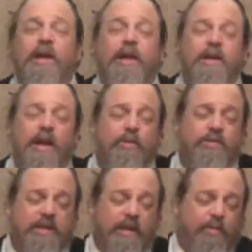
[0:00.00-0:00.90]
And now we're
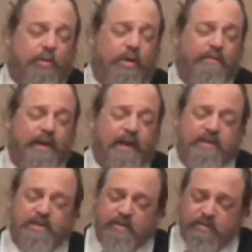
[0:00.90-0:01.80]
saying, but what if it
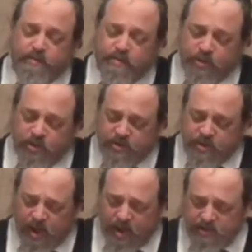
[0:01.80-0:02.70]
has two
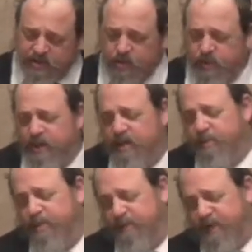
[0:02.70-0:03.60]
sides to it, a
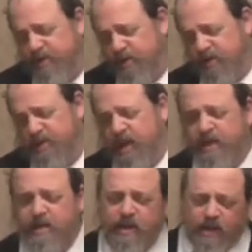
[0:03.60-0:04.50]
professional
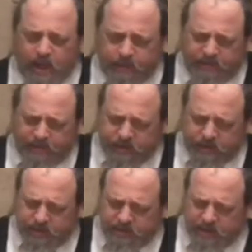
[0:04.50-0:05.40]
side and a
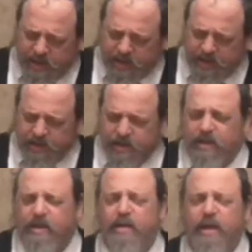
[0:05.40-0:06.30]
non-professional side?
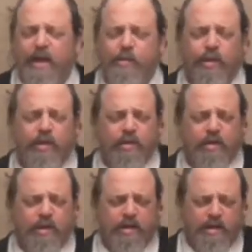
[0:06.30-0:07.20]
How do I look
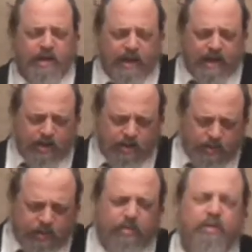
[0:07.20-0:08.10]
at it
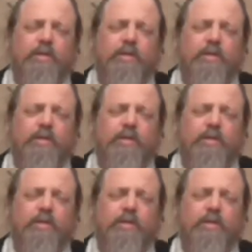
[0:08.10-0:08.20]
now?